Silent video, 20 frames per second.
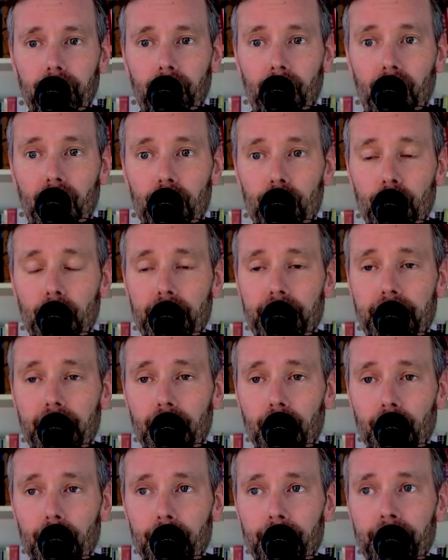Right
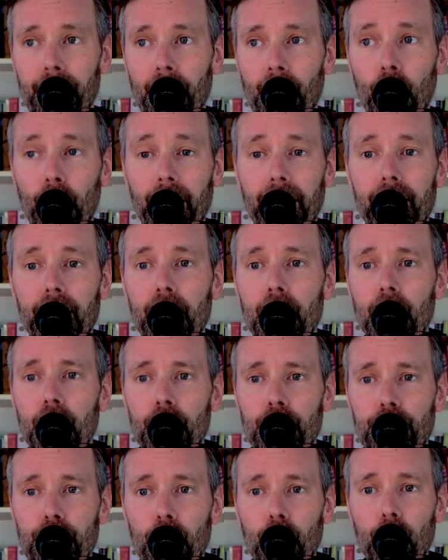there. Okay.
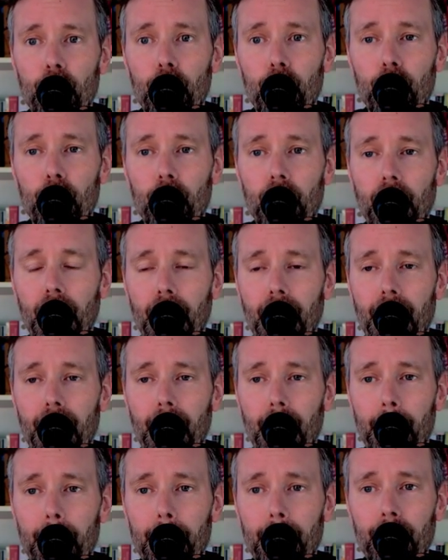
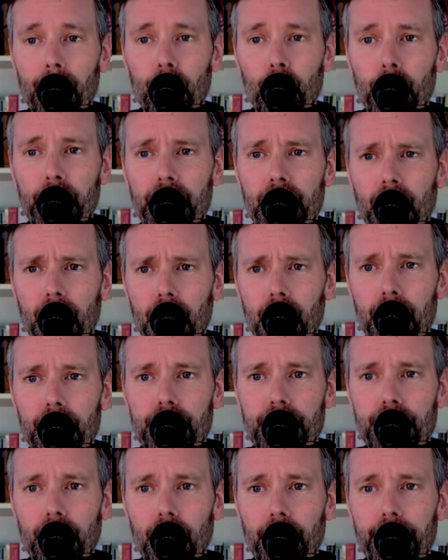So we are
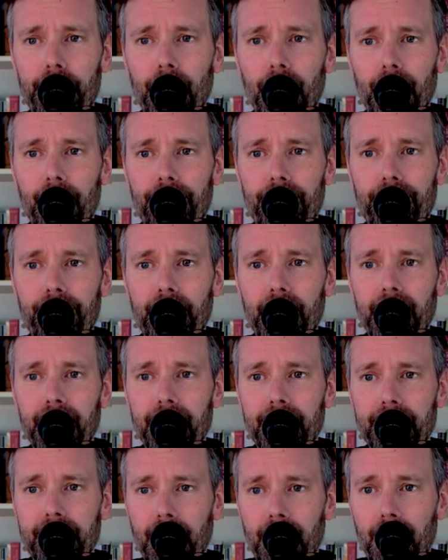starting off
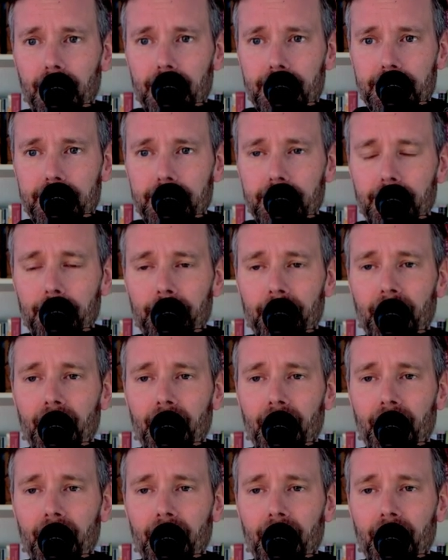in Tadasana.